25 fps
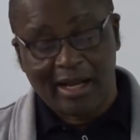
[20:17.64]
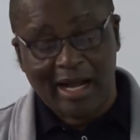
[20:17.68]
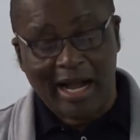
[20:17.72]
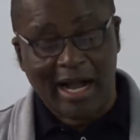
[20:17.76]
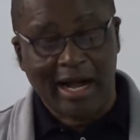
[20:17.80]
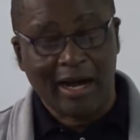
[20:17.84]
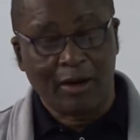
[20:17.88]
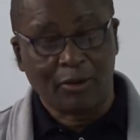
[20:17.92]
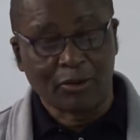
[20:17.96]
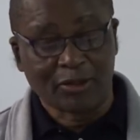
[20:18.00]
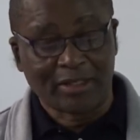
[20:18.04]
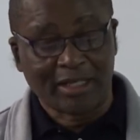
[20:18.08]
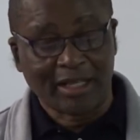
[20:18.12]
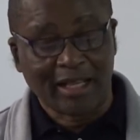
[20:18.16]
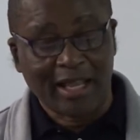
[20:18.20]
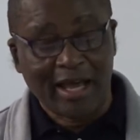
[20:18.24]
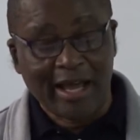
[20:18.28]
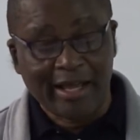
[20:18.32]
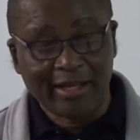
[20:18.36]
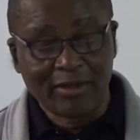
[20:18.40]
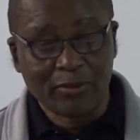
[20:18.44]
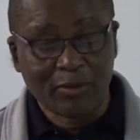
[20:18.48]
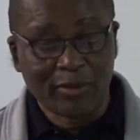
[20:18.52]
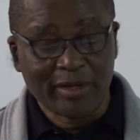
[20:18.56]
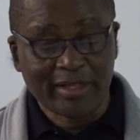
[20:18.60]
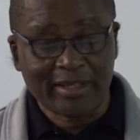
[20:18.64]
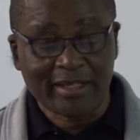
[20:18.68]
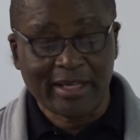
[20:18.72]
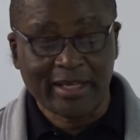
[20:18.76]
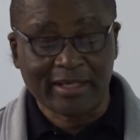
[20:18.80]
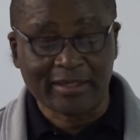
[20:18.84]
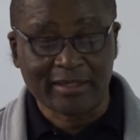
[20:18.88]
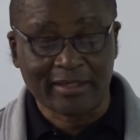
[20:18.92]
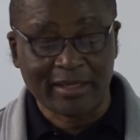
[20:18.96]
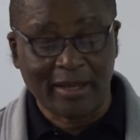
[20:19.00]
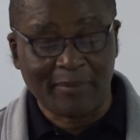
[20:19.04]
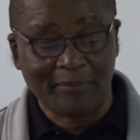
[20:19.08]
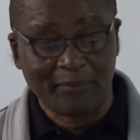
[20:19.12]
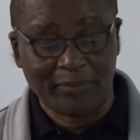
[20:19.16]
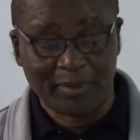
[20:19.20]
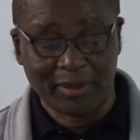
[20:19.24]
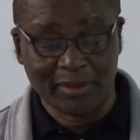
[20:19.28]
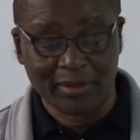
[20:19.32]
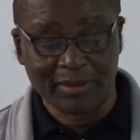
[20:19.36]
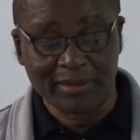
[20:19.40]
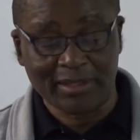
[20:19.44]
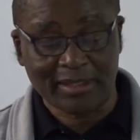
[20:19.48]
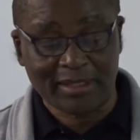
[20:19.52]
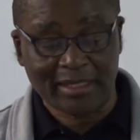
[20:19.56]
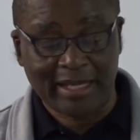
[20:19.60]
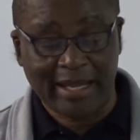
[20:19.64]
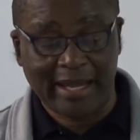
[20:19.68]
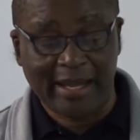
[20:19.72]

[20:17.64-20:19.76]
outline with examples